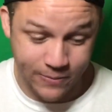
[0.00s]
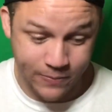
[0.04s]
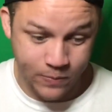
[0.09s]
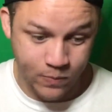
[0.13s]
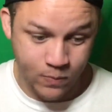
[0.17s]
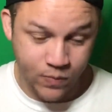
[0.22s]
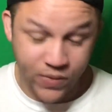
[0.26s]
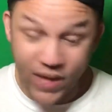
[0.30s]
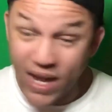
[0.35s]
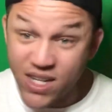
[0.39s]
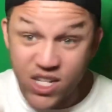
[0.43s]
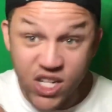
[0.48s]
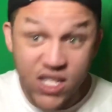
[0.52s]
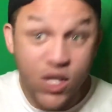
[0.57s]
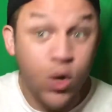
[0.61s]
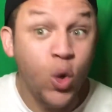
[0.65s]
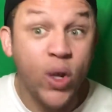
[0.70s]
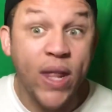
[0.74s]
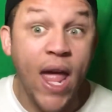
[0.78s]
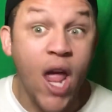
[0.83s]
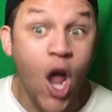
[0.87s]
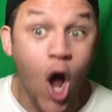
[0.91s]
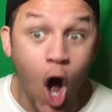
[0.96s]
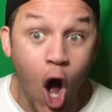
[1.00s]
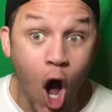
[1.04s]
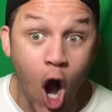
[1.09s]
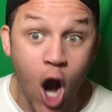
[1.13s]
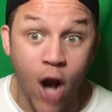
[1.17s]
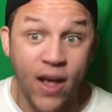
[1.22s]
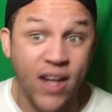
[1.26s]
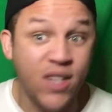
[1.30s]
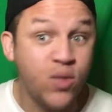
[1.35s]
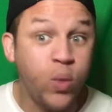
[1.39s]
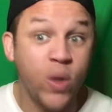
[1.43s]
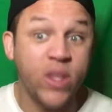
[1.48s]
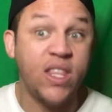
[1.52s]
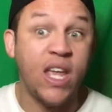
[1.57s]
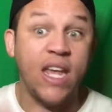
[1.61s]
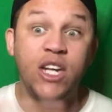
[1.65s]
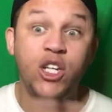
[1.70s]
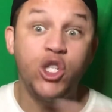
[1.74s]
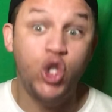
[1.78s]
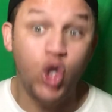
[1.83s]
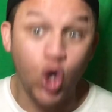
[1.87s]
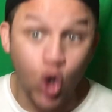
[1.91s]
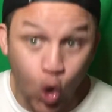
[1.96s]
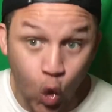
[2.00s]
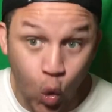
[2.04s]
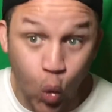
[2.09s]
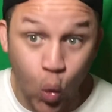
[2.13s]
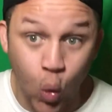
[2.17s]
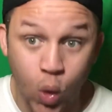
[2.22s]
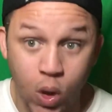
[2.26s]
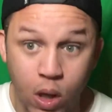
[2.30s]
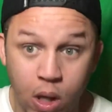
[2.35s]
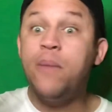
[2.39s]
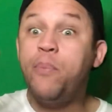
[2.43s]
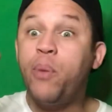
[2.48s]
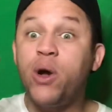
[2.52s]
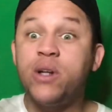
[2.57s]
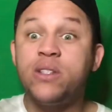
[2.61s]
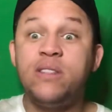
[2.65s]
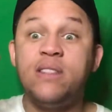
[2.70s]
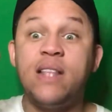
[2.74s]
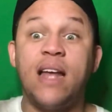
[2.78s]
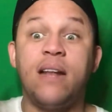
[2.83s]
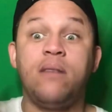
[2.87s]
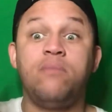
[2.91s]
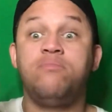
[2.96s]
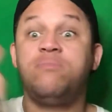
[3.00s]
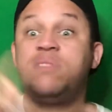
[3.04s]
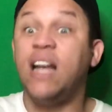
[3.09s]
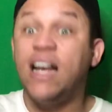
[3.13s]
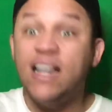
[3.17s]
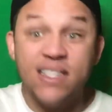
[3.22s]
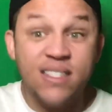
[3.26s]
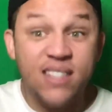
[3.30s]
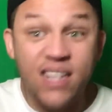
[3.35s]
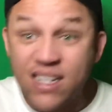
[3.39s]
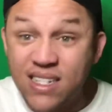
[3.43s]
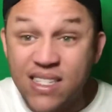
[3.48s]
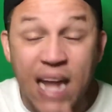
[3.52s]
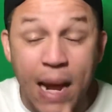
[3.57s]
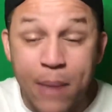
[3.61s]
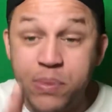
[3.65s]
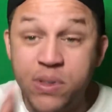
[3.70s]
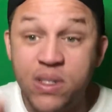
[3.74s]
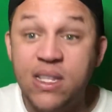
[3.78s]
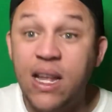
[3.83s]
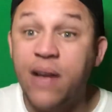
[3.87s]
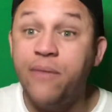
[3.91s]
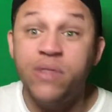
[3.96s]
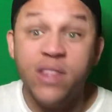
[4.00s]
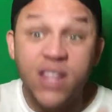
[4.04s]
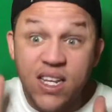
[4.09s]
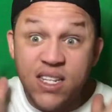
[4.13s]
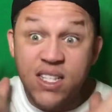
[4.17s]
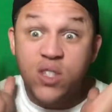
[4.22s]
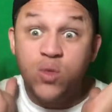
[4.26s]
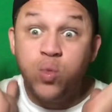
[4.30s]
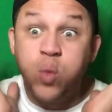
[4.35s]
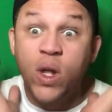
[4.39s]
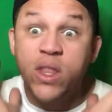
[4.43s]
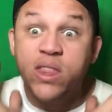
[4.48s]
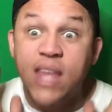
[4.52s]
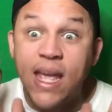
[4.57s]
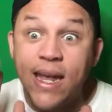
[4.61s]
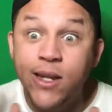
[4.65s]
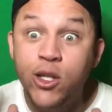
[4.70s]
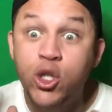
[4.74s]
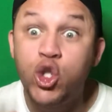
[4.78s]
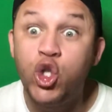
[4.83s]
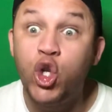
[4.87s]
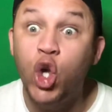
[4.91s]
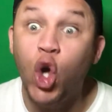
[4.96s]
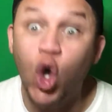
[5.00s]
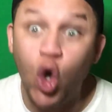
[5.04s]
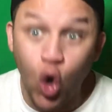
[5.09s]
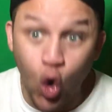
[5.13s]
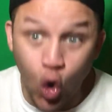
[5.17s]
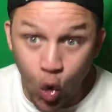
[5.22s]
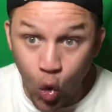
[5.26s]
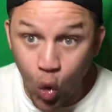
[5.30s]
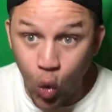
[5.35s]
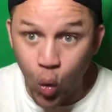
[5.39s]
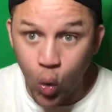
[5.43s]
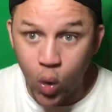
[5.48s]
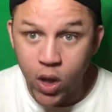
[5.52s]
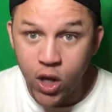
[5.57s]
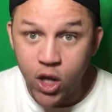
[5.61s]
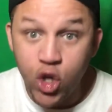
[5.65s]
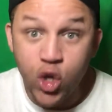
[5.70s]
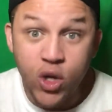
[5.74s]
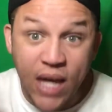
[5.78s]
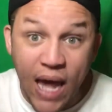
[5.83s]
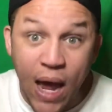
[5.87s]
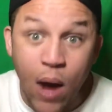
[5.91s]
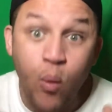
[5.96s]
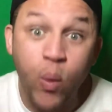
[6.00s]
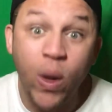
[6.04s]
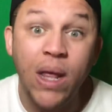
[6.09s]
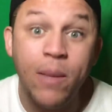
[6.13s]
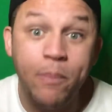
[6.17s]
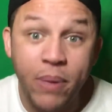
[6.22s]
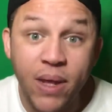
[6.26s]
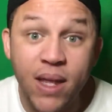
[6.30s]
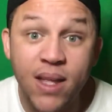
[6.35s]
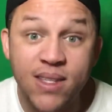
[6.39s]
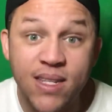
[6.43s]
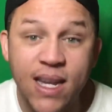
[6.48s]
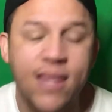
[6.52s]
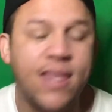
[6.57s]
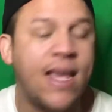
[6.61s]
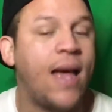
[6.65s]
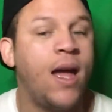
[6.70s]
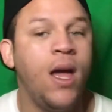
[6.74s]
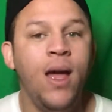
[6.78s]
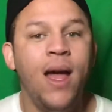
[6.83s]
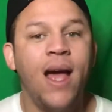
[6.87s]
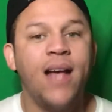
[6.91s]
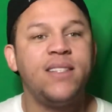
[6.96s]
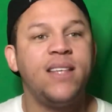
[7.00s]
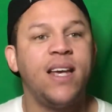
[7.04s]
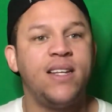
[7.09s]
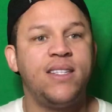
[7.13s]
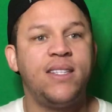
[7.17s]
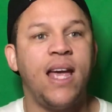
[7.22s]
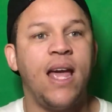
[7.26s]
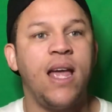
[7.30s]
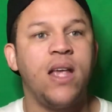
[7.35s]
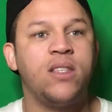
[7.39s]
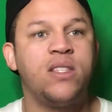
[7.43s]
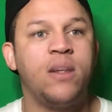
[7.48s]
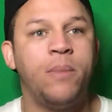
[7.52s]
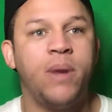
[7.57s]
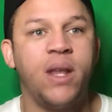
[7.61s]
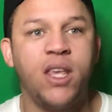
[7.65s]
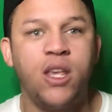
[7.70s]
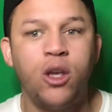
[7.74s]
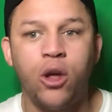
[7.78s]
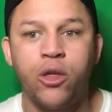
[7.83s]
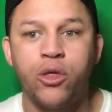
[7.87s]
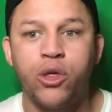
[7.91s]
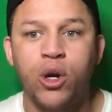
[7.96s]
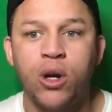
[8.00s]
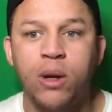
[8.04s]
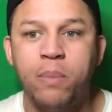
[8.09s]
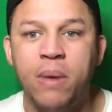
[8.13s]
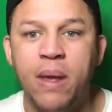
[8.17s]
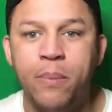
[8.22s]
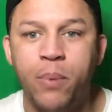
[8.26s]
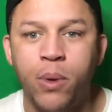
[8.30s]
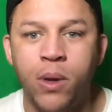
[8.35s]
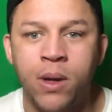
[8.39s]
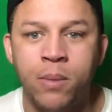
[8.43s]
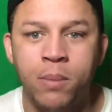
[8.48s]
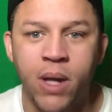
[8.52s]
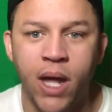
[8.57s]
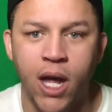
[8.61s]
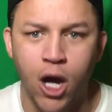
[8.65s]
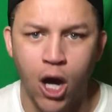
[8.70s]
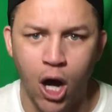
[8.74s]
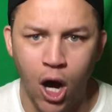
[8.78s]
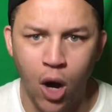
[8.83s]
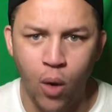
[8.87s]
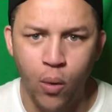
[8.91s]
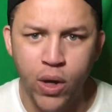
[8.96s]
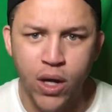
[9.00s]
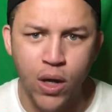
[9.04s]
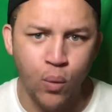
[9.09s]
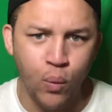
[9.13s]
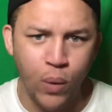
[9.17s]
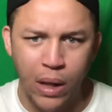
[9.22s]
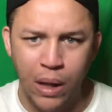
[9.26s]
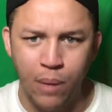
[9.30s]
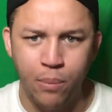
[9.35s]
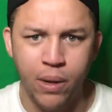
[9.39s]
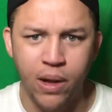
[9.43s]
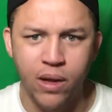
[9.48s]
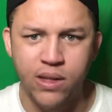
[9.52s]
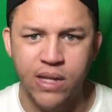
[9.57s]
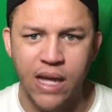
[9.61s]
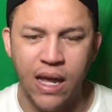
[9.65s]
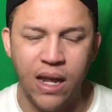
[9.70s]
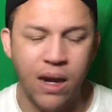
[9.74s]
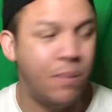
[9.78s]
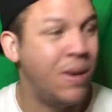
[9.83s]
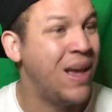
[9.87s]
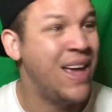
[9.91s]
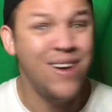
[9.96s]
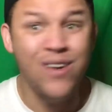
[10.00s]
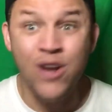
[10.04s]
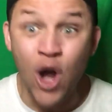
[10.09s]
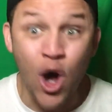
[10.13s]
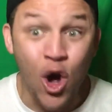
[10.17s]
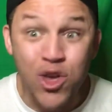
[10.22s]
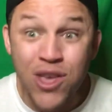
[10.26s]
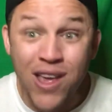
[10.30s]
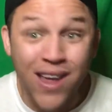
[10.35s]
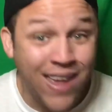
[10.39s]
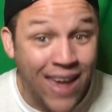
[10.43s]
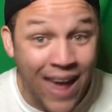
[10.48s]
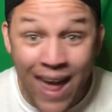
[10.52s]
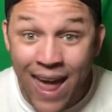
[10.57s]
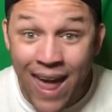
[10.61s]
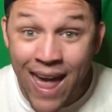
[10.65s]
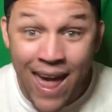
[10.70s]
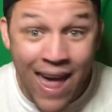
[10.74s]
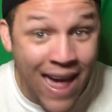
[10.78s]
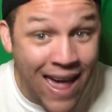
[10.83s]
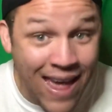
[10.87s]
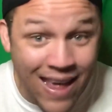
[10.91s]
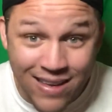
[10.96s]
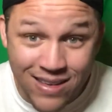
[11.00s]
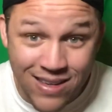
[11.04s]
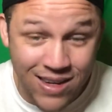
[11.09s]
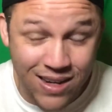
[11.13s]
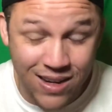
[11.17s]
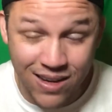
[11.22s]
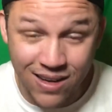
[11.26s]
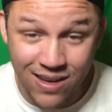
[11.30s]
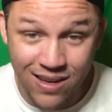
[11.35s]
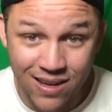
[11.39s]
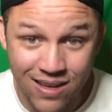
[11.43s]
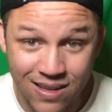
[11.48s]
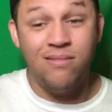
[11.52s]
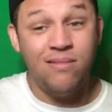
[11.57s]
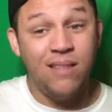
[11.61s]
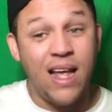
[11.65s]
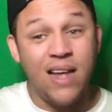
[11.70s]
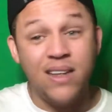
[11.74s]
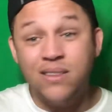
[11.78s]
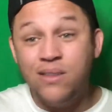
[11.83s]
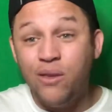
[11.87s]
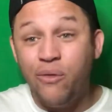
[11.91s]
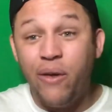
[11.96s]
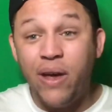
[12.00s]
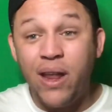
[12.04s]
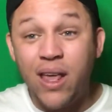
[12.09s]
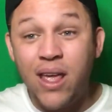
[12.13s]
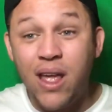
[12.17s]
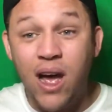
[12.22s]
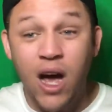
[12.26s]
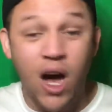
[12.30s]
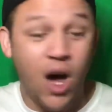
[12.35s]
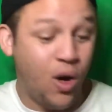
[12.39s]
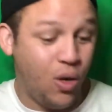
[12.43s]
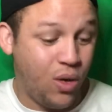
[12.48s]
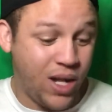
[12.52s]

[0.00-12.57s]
That's just who they are. That's what they do. The person that does this type of stuff, this is what they do. You can't rehabilitate that. That's like saying somebody killed 30 people and be like, oh, we can rehabilitate them. No, you can't. That's the video.